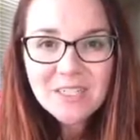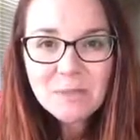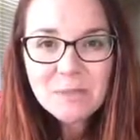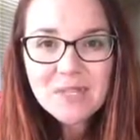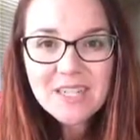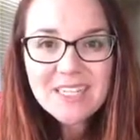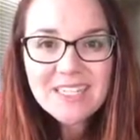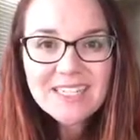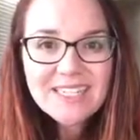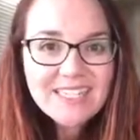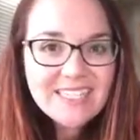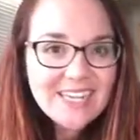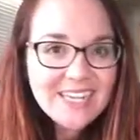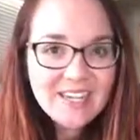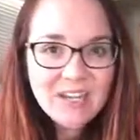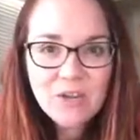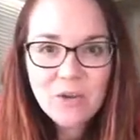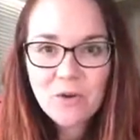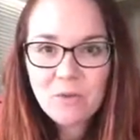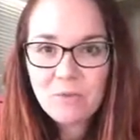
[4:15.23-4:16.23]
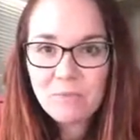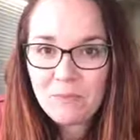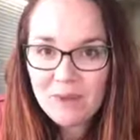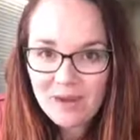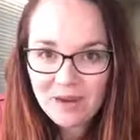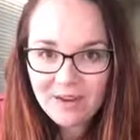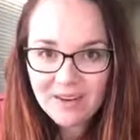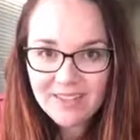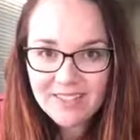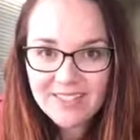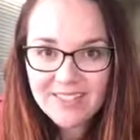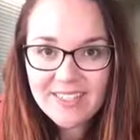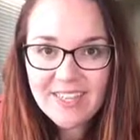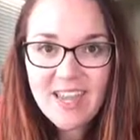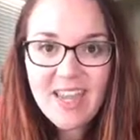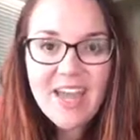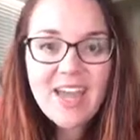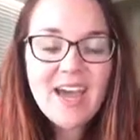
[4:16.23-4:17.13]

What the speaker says: to be a stay-at-home parent.